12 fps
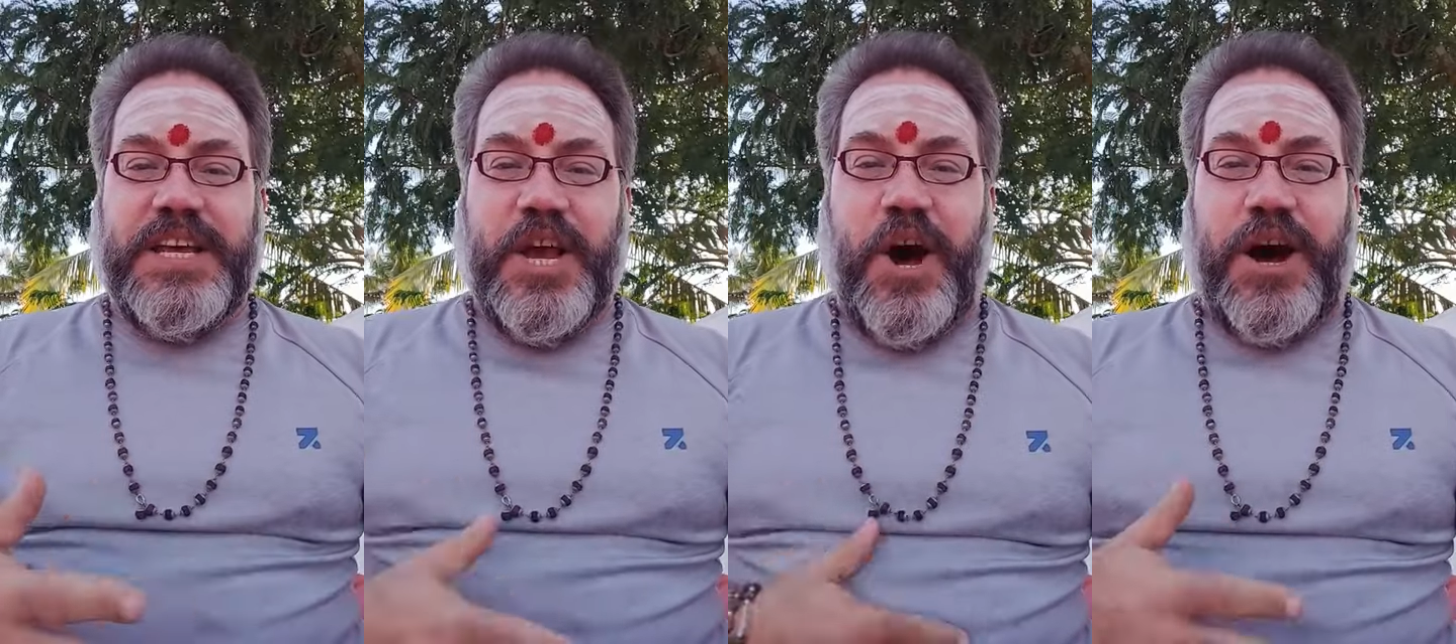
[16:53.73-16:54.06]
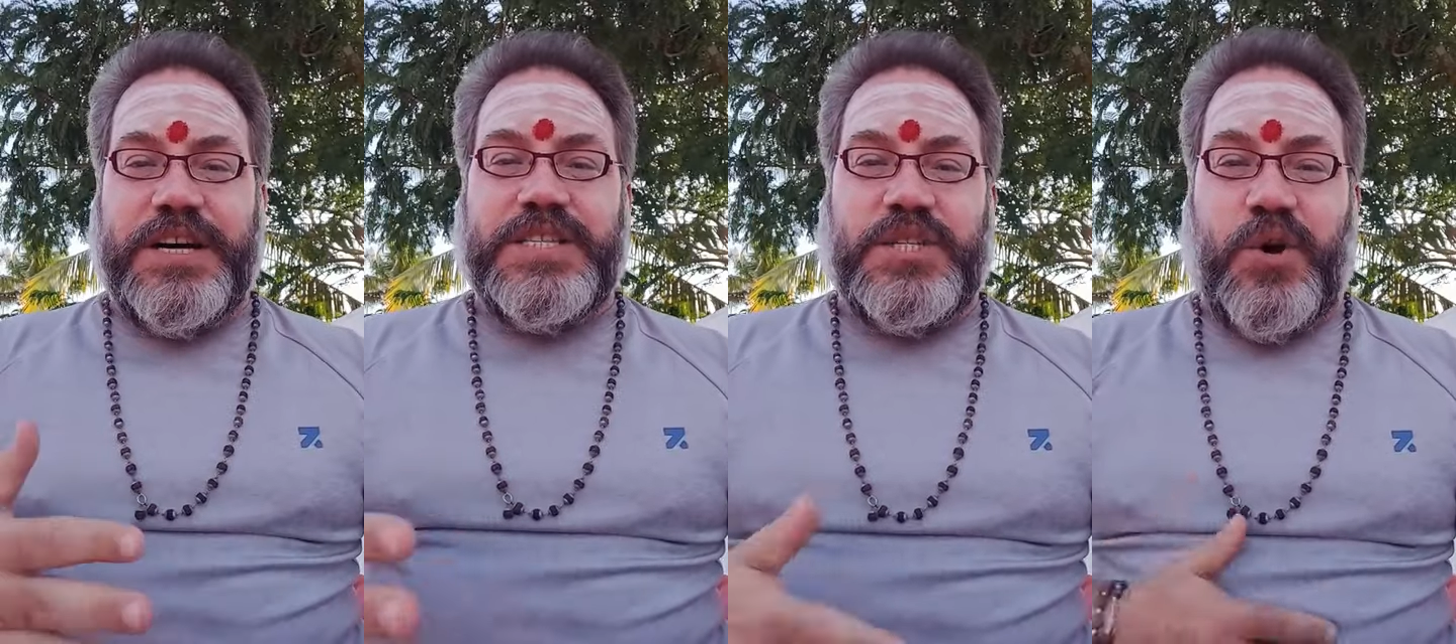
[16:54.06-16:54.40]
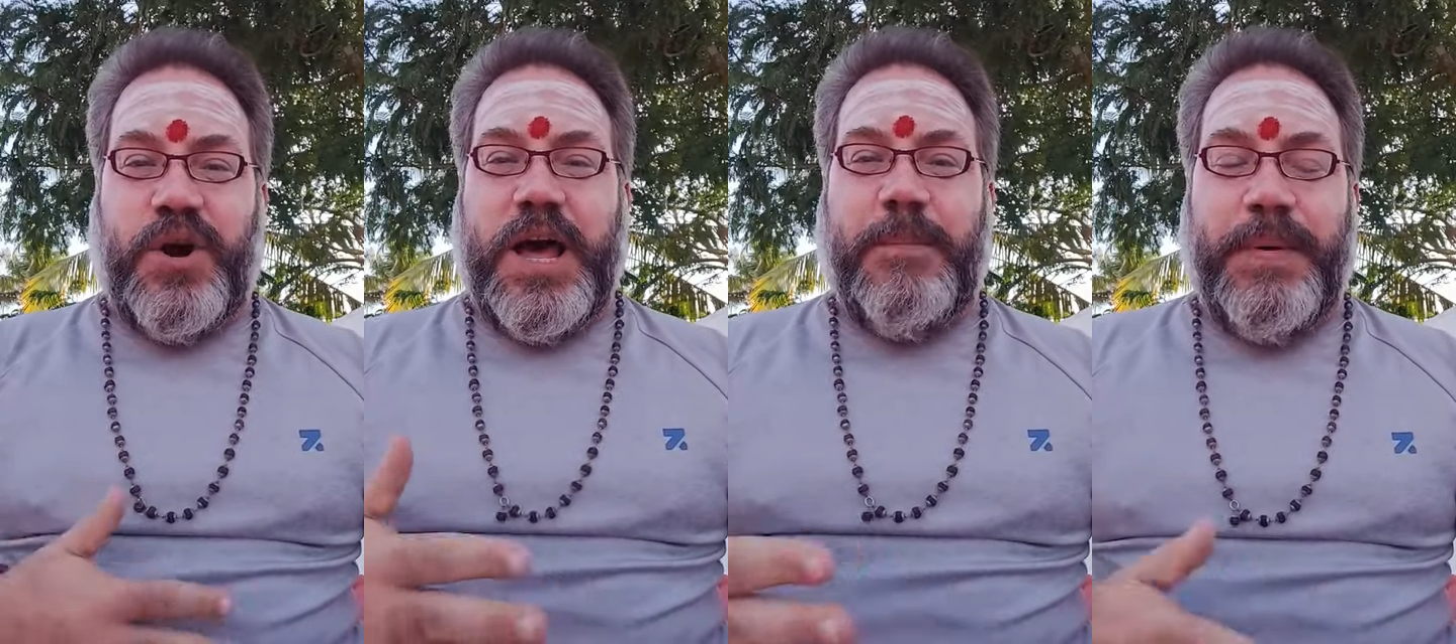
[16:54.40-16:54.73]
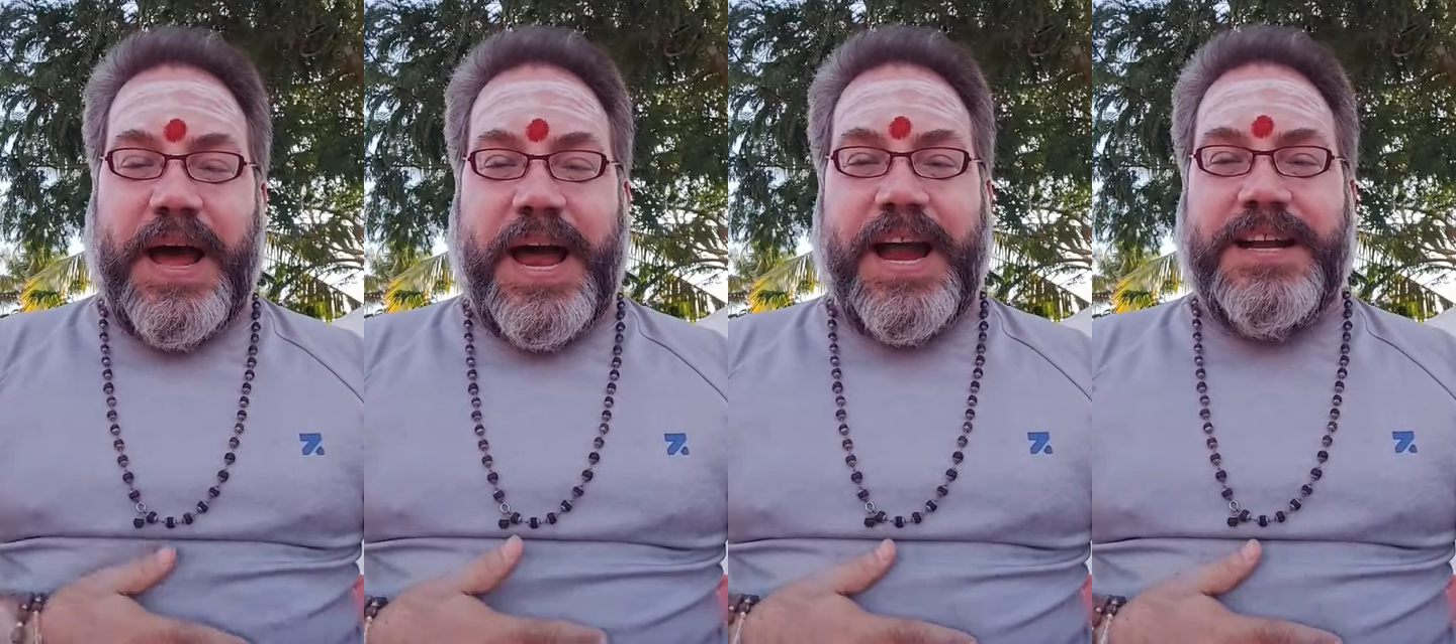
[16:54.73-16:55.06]
your solar
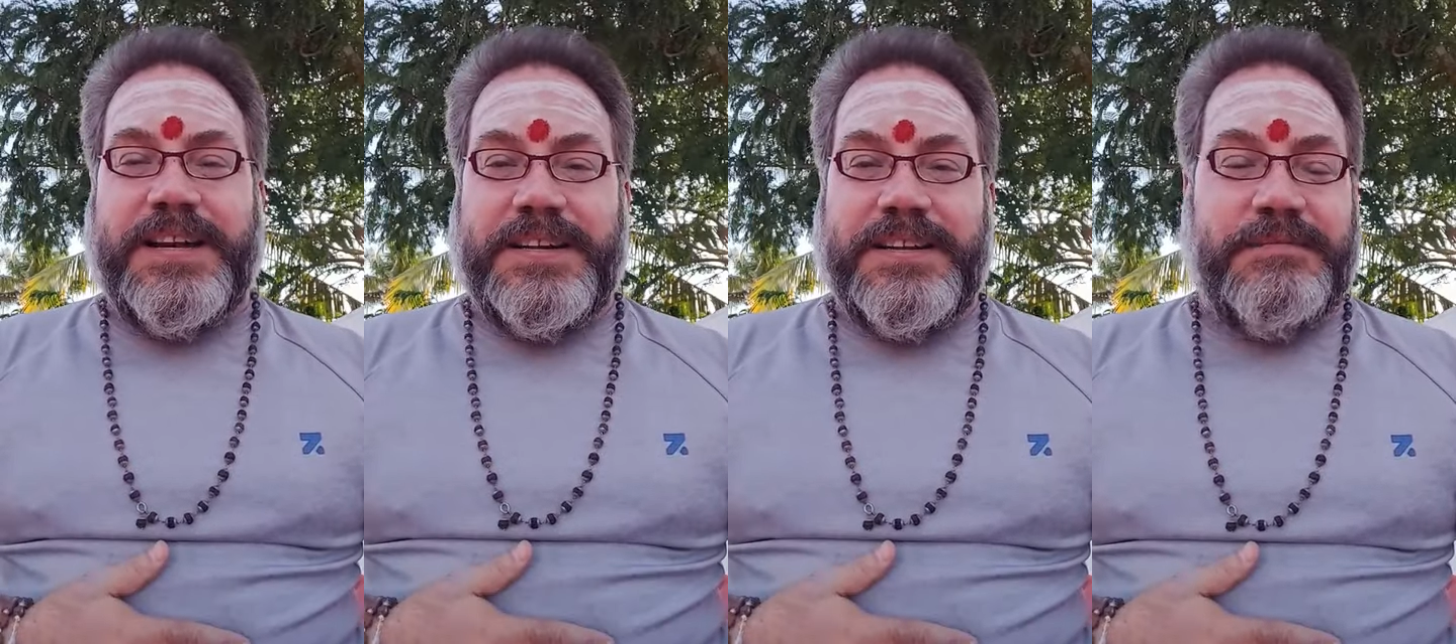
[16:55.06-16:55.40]
pad